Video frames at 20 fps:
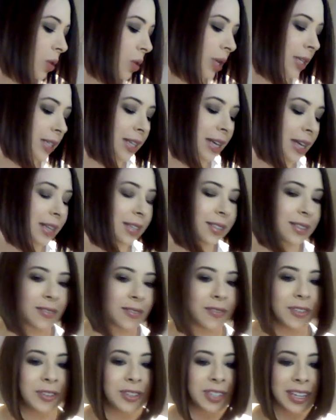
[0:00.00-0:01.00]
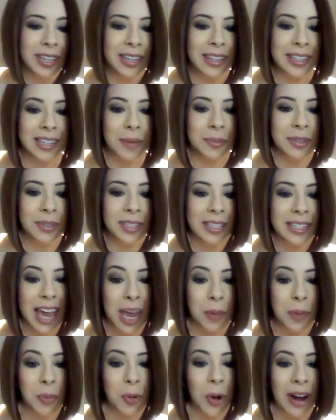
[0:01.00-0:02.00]
It says, if you see it at the top, it says
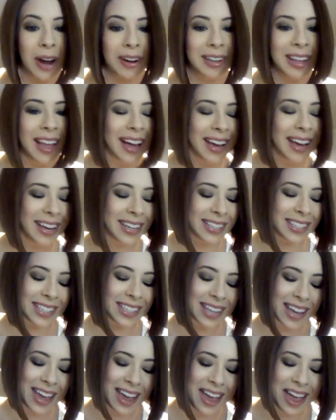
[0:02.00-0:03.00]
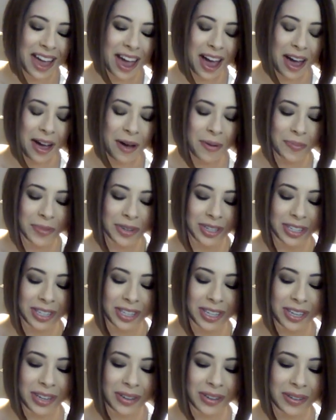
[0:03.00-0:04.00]
Abel Airlines, um, which is
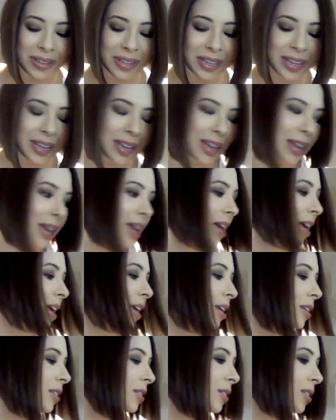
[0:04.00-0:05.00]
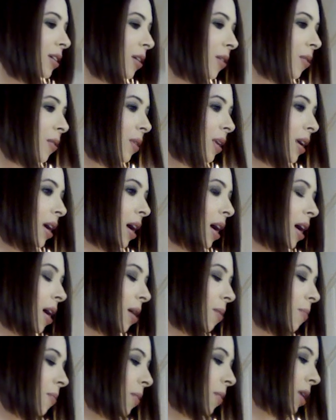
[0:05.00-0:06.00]
cute. So
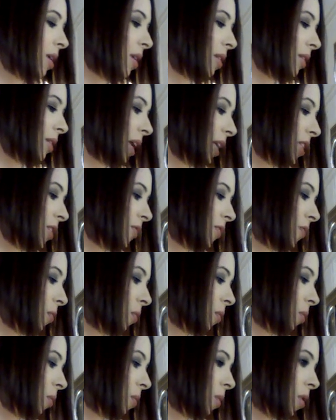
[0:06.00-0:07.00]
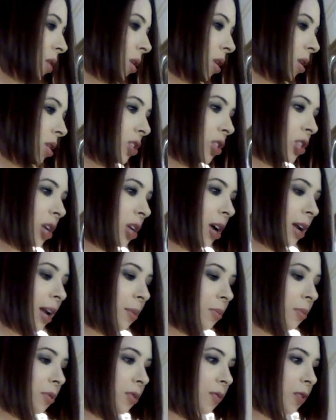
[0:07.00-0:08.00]
um, that's for John
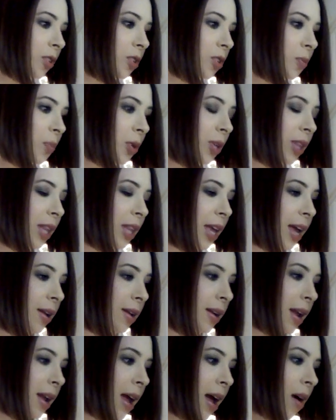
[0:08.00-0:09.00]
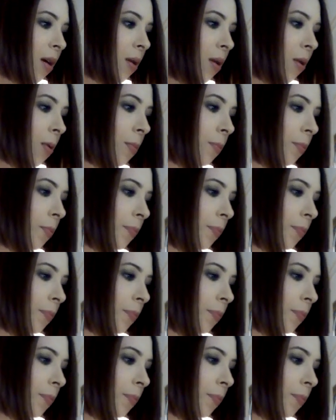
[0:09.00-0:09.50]
Abel's first birthday. Now,